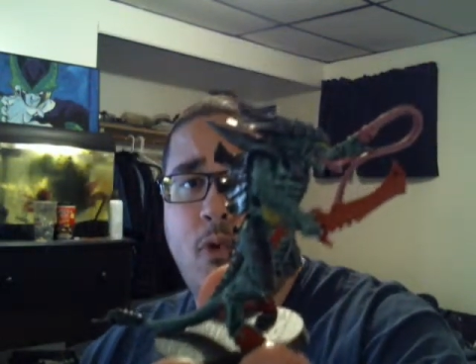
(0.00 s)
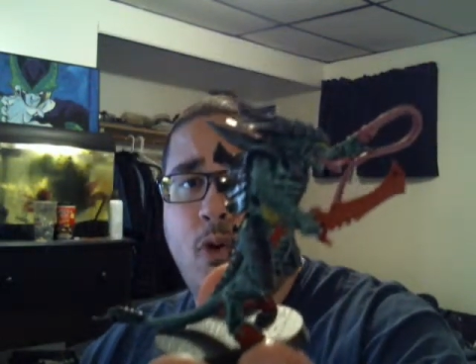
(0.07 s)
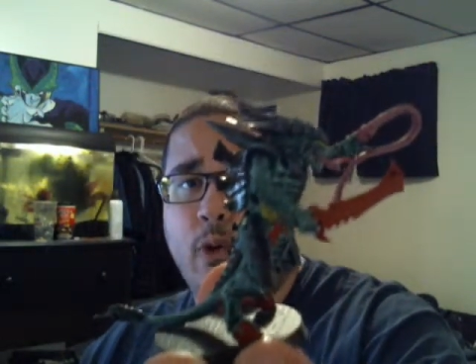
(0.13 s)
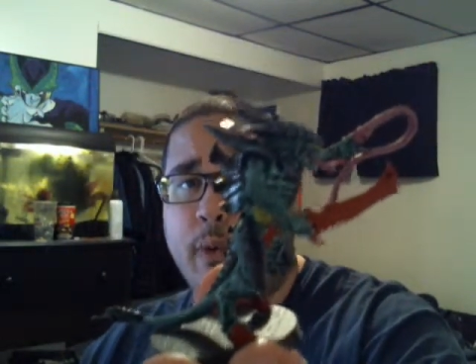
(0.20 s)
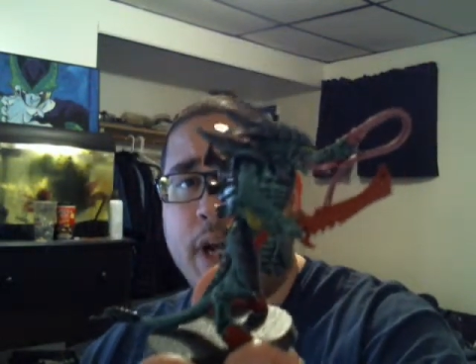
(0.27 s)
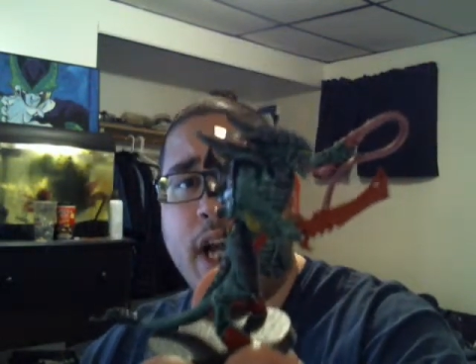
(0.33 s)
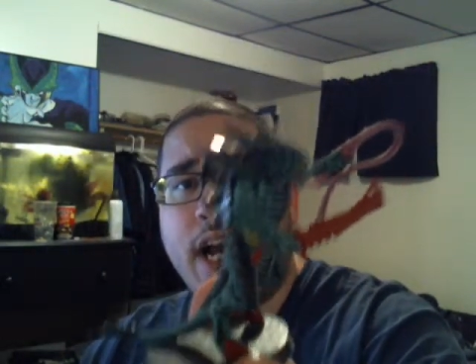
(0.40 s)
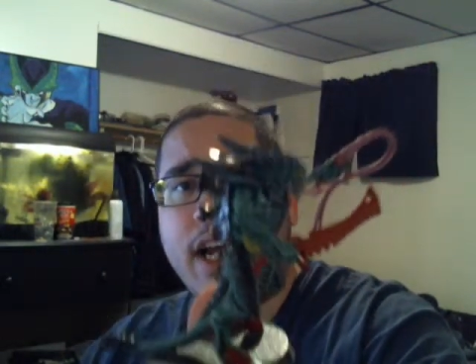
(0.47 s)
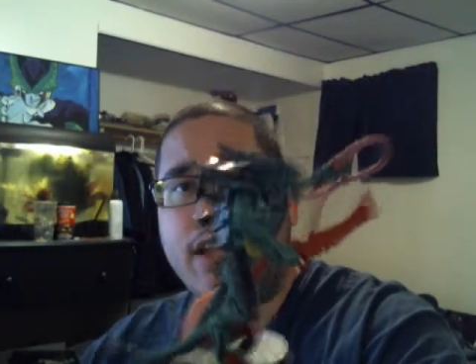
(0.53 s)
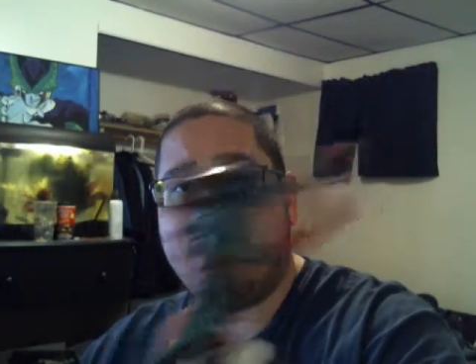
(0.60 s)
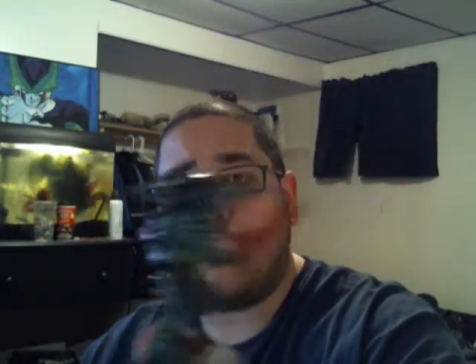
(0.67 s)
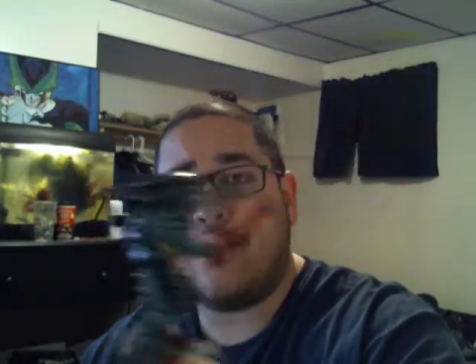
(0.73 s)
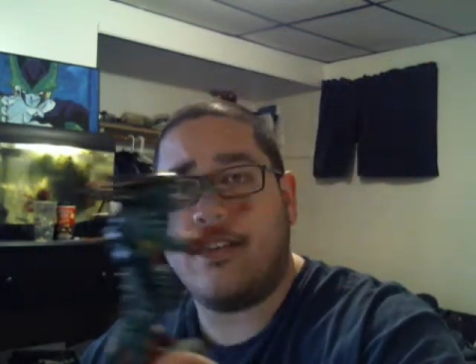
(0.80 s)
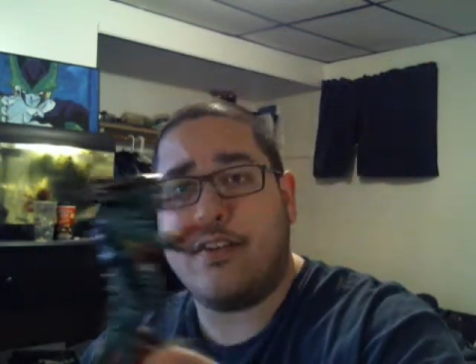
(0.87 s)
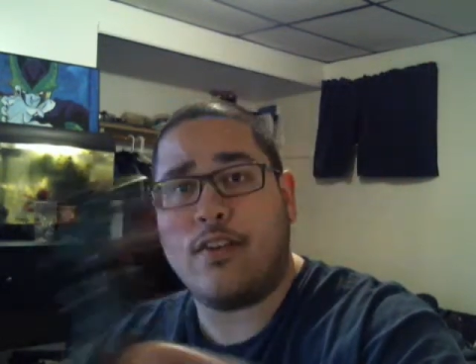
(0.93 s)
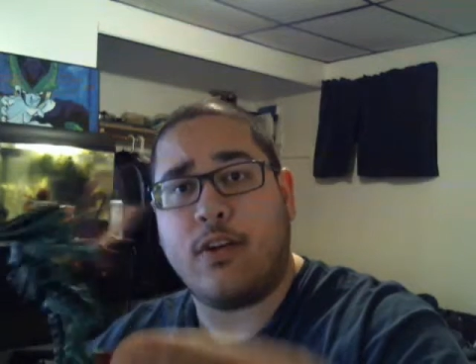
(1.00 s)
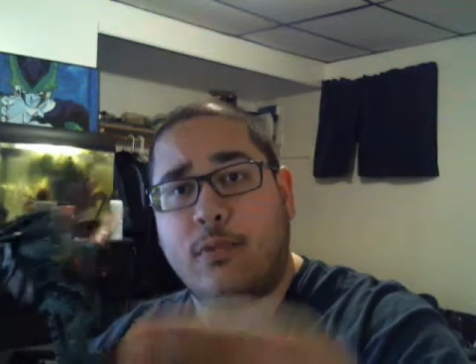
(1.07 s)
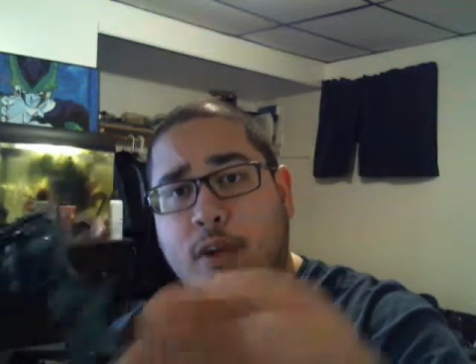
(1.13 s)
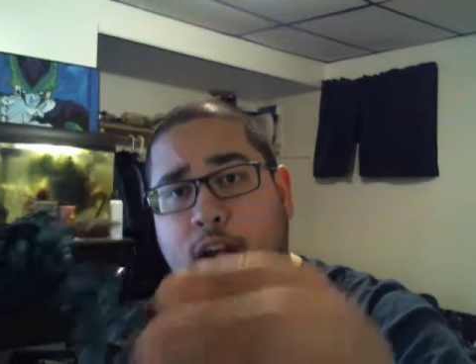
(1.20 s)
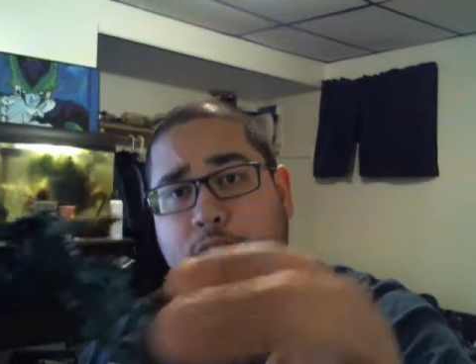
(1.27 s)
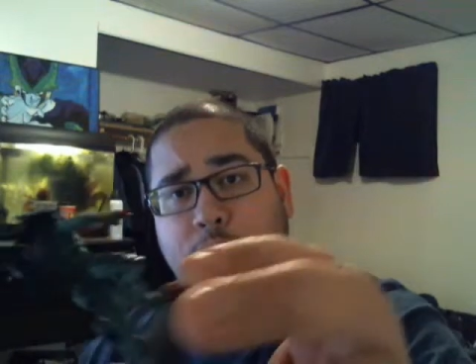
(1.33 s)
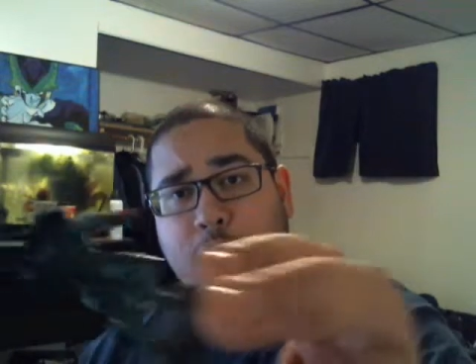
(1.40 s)
hormagaunts and
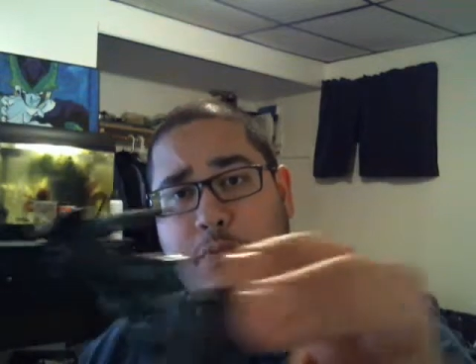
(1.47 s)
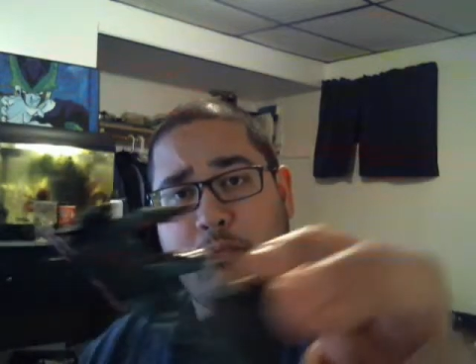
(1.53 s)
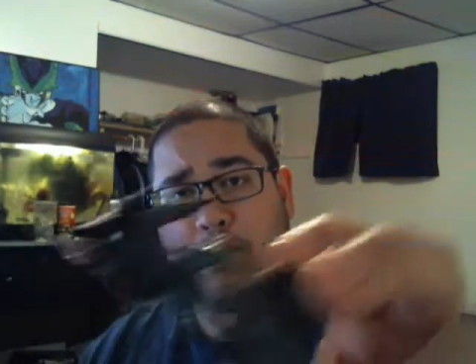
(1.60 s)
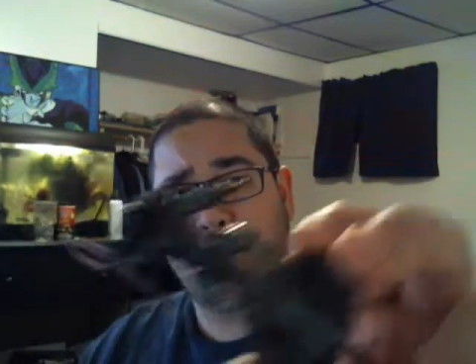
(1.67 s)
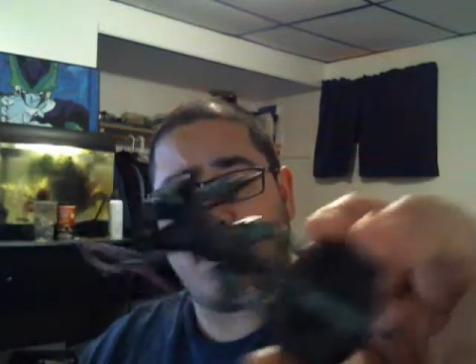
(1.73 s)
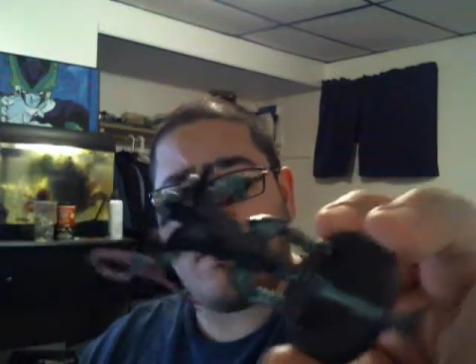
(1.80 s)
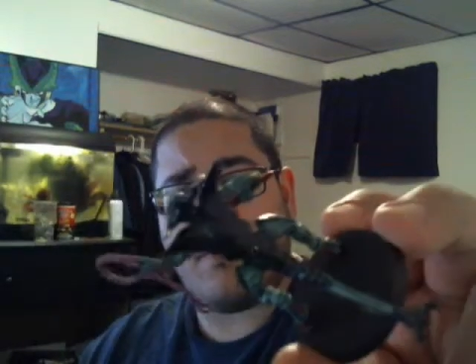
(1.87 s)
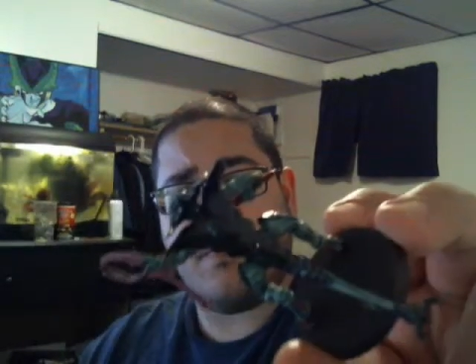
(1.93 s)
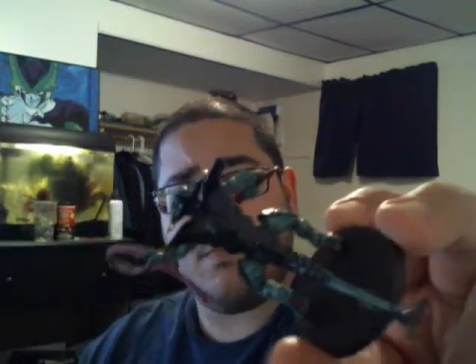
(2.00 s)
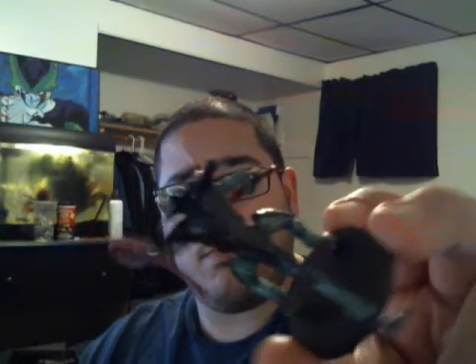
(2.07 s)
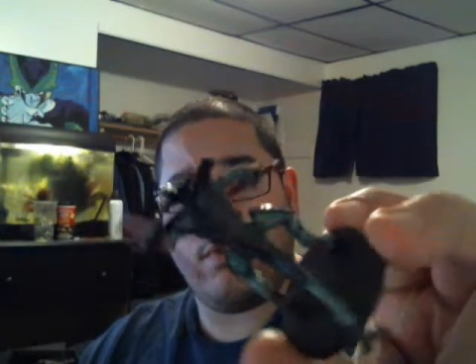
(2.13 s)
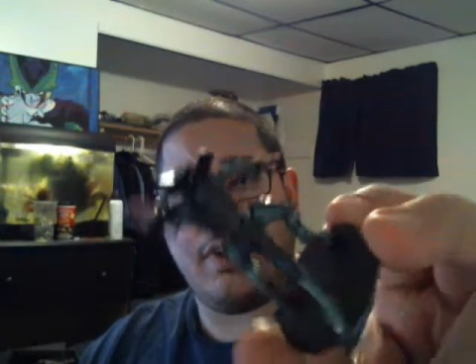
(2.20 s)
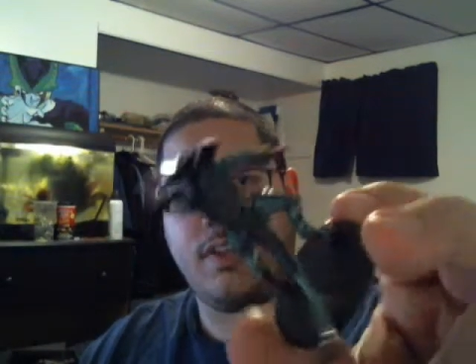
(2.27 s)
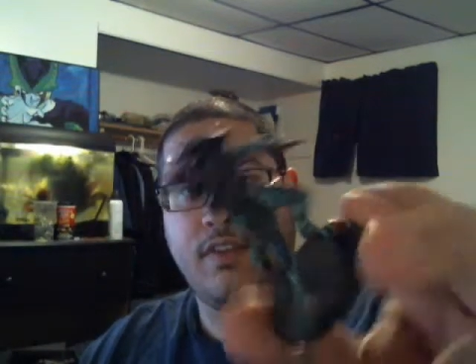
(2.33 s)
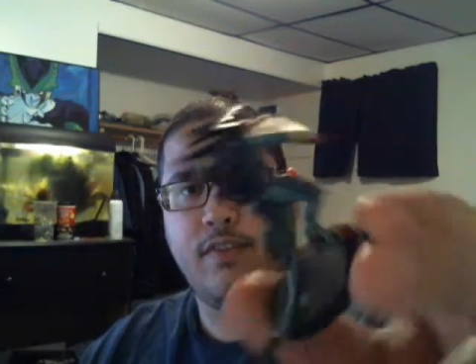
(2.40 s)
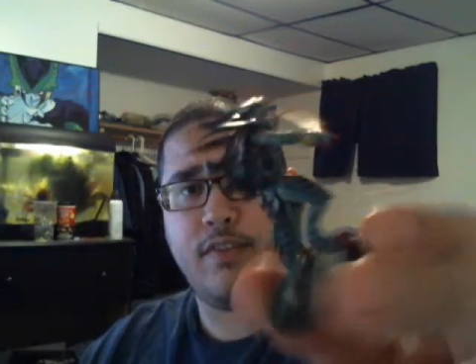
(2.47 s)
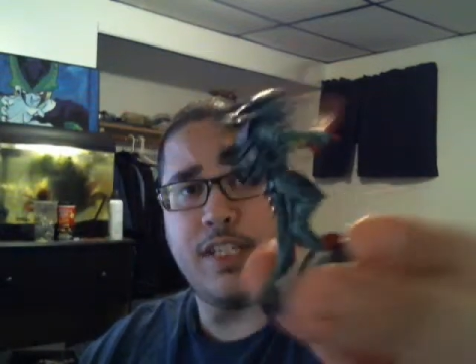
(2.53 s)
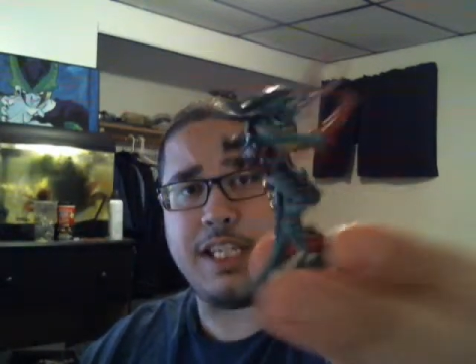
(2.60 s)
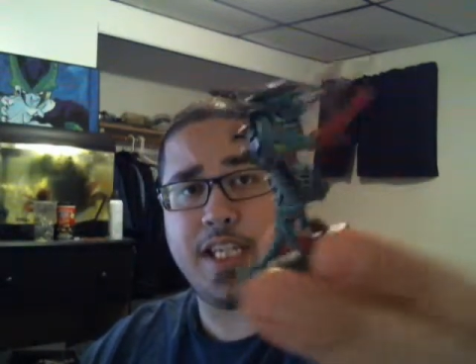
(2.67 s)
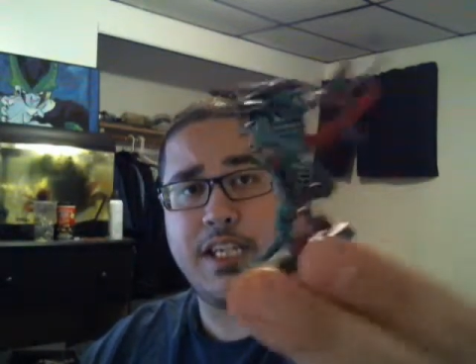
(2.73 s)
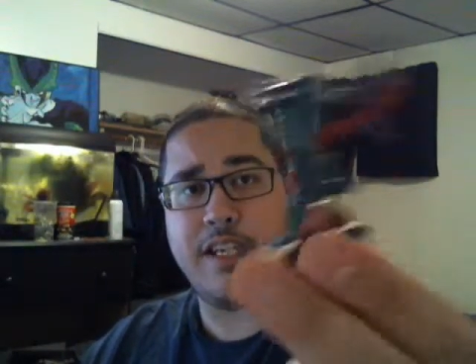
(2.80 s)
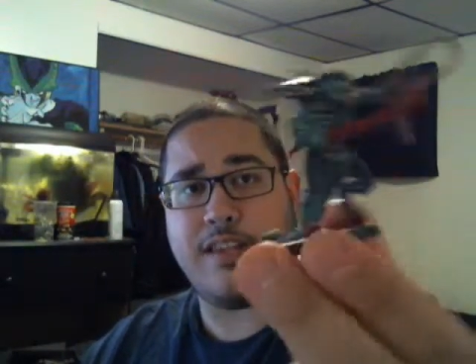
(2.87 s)
termagaunts would be relatively
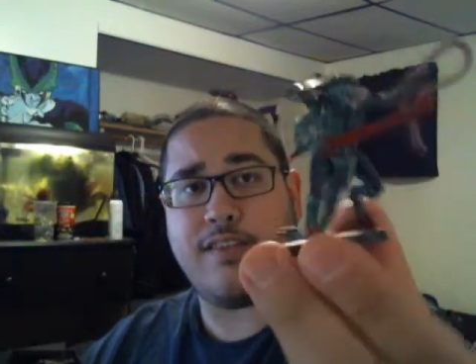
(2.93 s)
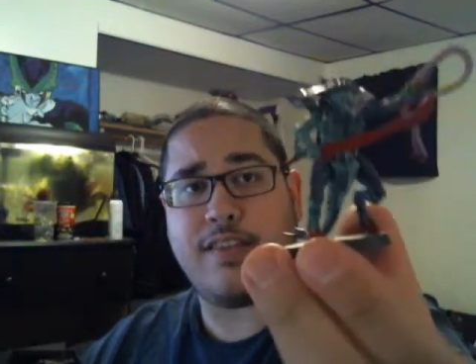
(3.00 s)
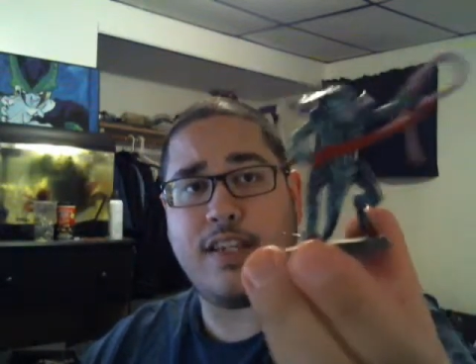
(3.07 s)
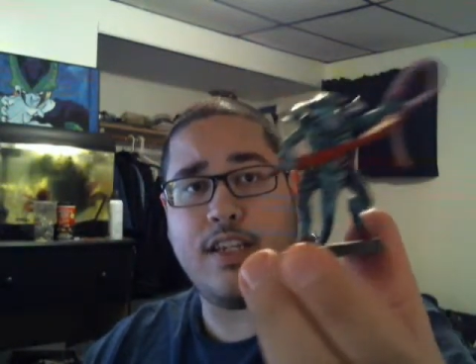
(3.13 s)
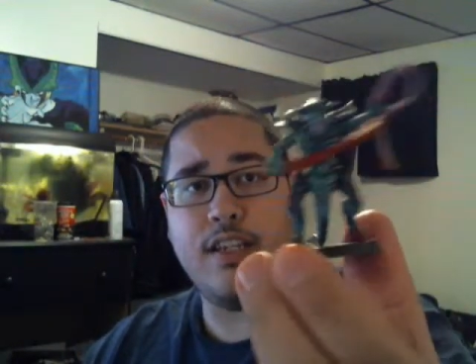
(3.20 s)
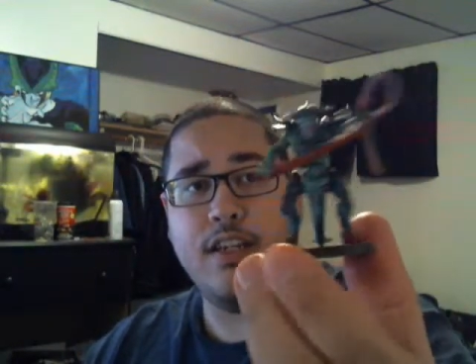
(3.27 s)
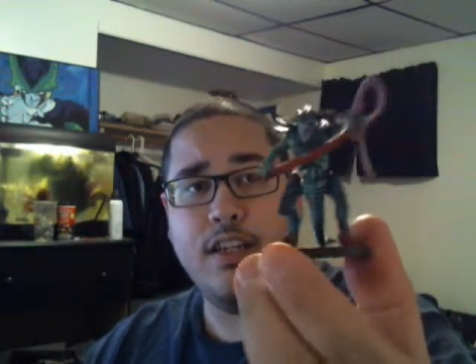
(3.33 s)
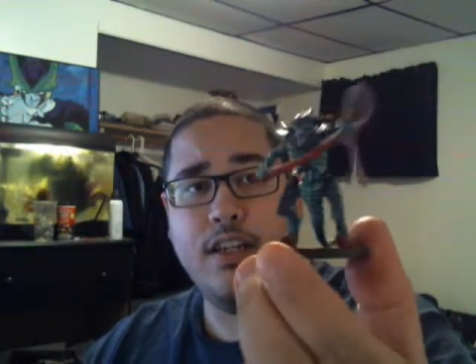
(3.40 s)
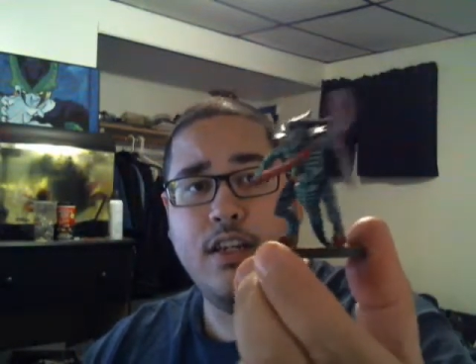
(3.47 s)
easy